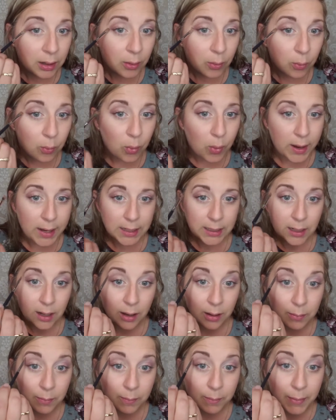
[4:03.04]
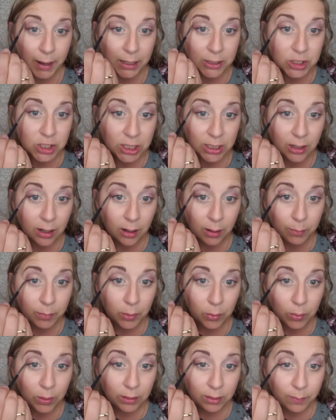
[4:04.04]
right up, matching up
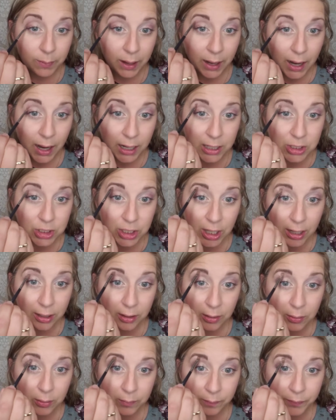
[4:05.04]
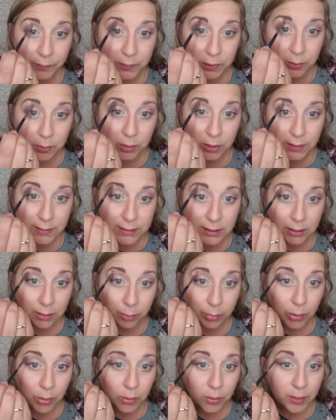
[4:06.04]
with my eyeshadow. So we're just gonna
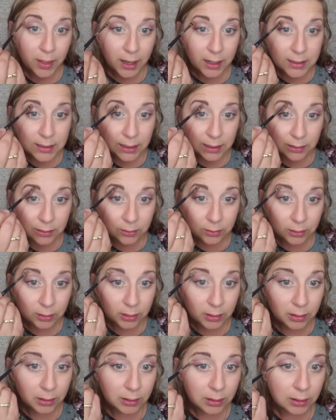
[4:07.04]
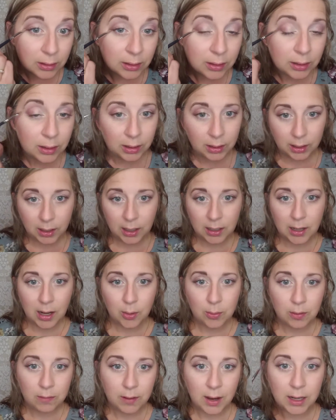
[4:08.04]
pull that down, and
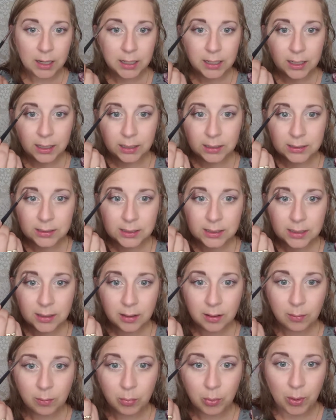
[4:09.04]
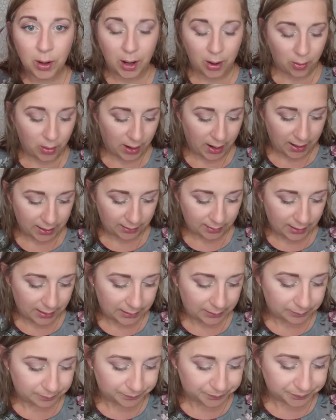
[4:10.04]
now we've got a nice brow
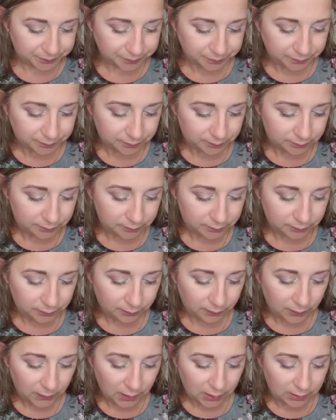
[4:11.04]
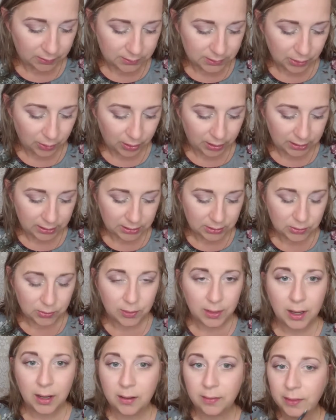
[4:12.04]
highlight. Let's go ahead and do
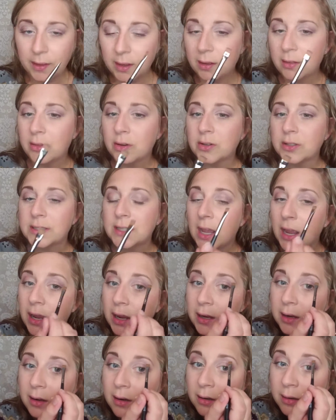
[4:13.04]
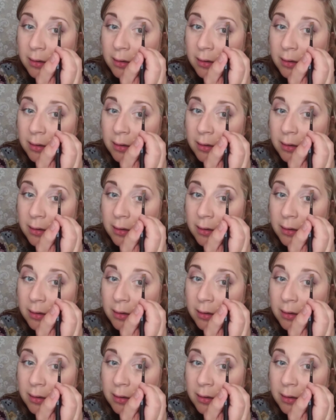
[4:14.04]
that on the other side.